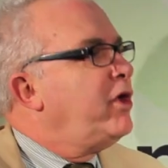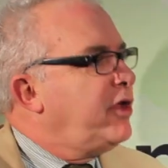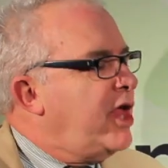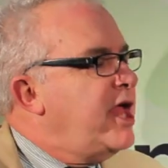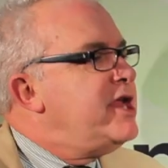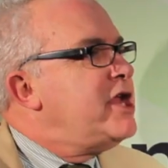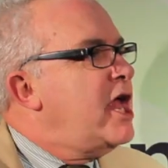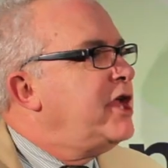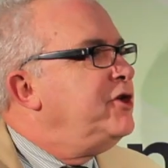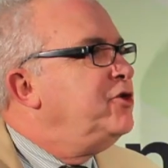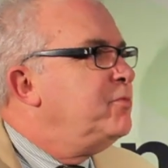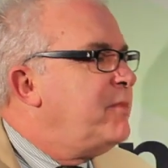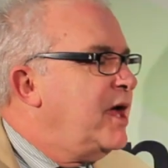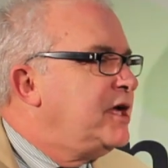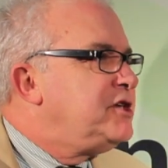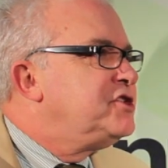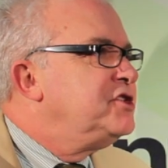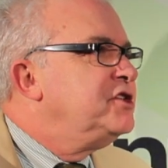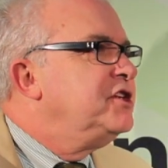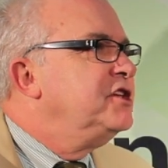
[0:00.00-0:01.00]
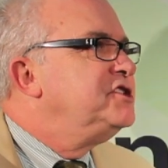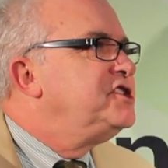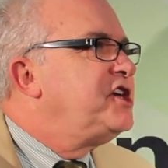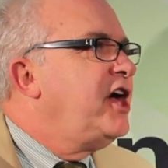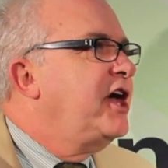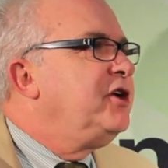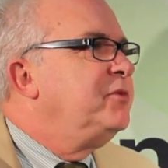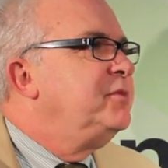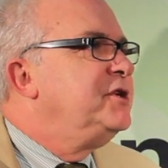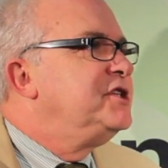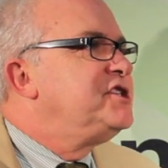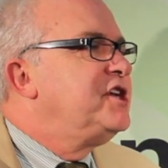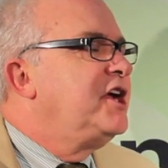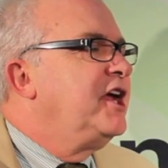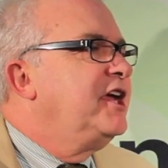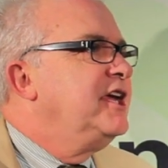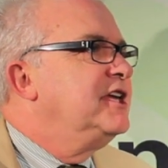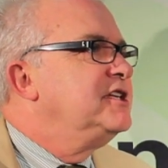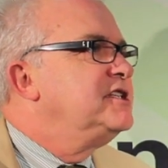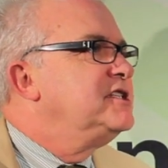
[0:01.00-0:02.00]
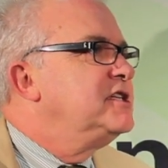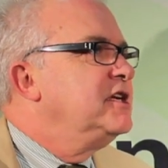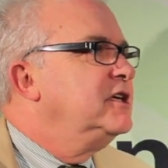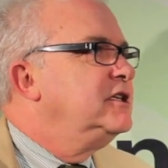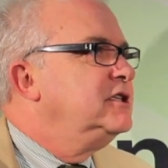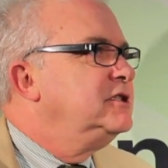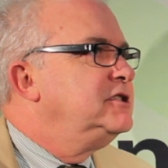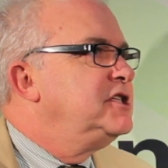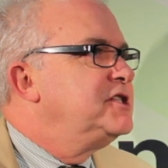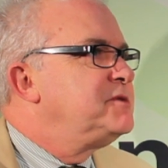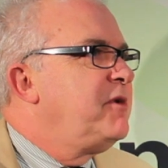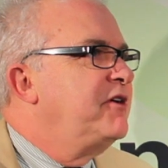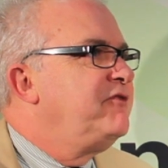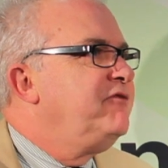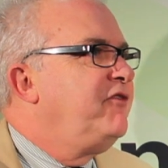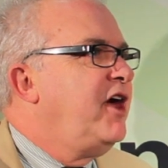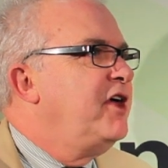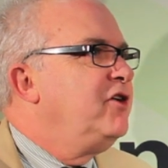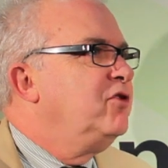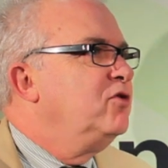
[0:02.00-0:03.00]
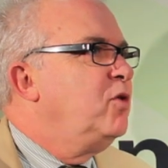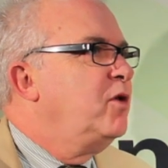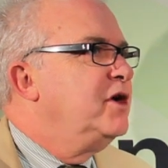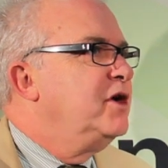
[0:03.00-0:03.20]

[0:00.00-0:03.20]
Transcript: Well, and you mentioned entitlements, and I guess just my final